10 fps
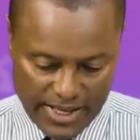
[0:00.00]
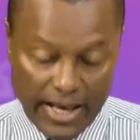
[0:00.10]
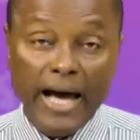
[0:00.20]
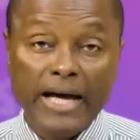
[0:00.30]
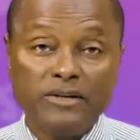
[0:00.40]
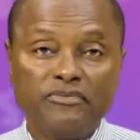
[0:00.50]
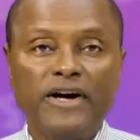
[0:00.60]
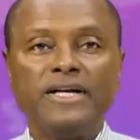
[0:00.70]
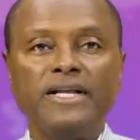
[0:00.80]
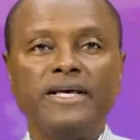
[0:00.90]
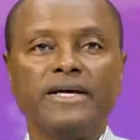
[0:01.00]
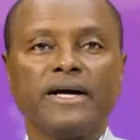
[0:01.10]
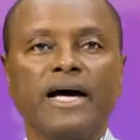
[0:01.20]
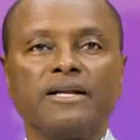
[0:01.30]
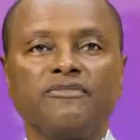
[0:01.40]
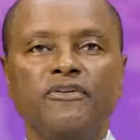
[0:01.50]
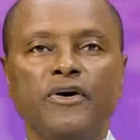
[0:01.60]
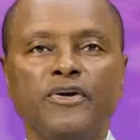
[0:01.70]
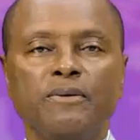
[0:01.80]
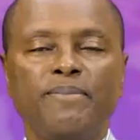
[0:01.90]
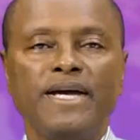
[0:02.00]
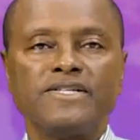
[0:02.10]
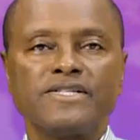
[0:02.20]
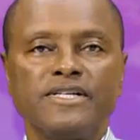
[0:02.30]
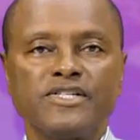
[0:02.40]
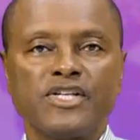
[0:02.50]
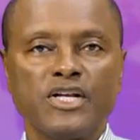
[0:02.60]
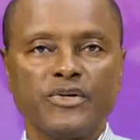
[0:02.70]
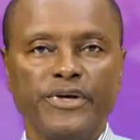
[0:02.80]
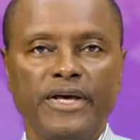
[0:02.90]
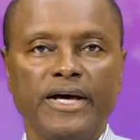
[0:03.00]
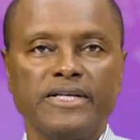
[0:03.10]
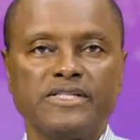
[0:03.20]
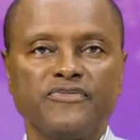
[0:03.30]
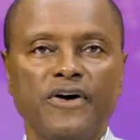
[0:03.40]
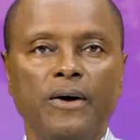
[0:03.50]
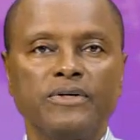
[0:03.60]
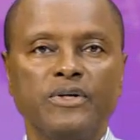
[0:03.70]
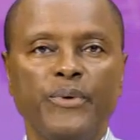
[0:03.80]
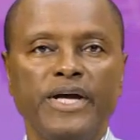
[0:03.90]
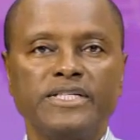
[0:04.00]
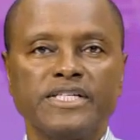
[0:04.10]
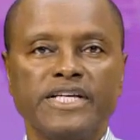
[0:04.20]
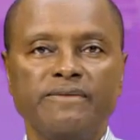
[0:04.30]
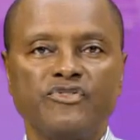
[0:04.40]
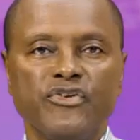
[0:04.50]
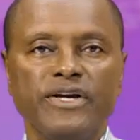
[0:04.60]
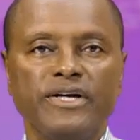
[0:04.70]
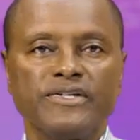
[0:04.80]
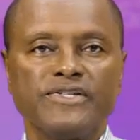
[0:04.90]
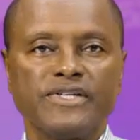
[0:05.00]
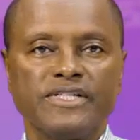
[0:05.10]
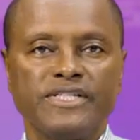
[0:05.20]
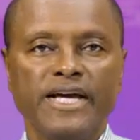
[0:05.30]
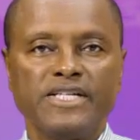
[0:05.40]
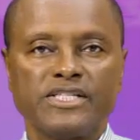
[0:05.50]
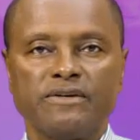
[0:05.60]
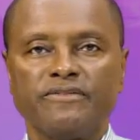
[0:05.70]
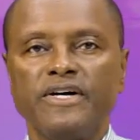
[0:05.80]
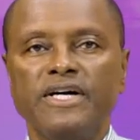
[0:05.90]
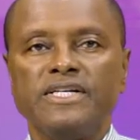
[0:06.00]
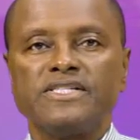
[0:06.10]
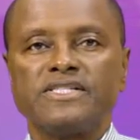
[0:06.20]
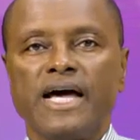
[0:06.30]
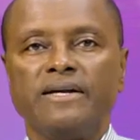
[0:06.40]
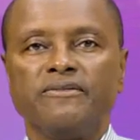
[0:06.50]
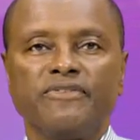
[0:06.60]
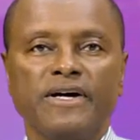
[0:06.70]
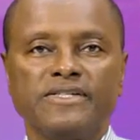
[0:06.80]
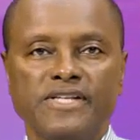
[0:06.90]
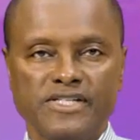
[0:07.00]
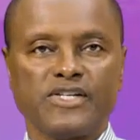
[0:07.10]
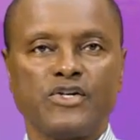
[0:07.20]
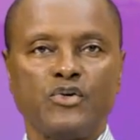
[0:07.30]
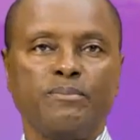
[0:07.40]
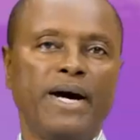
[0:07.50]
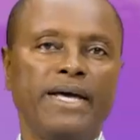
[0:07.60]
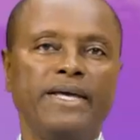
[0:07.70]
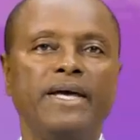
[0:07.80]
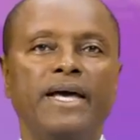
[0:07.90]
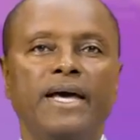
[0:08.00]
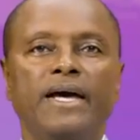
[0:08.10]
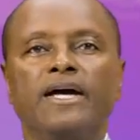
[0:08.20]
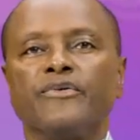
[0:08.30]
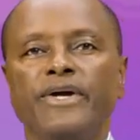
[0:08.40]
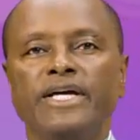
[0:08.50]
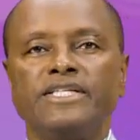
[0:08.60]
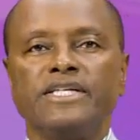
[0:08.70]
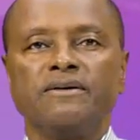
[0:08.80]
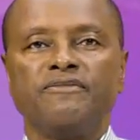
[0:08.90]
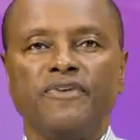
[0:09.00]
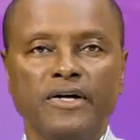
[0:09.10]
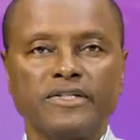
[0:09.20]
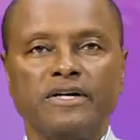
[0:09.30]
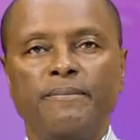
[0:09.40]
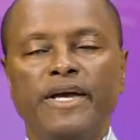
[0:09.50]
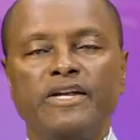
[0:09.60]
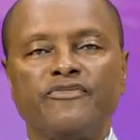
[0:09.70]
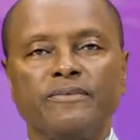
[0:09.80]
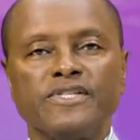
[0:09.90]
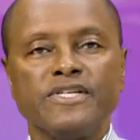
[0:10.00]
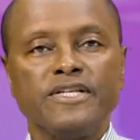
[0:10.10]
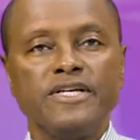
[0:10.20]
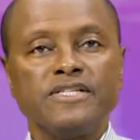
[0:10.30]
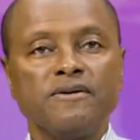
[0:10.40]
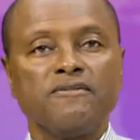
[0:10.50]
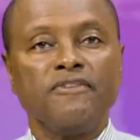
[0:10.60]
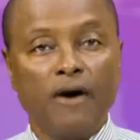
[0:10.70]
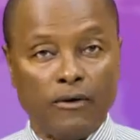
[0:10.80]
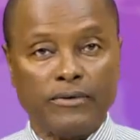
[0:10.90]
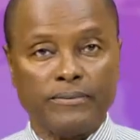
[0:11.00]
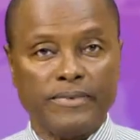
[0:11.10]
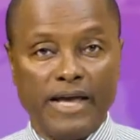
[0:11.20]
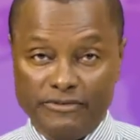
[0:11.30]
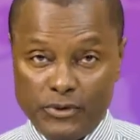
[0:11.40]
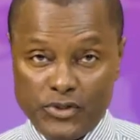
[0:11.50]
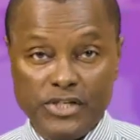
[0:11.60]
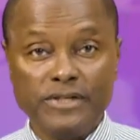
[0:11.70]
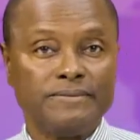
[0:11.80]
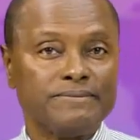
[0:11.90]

And finally, a California-based distillery has found a way to give drinkers a taste of San Francisco by creating a vodka made from the city's fog, F-O-G.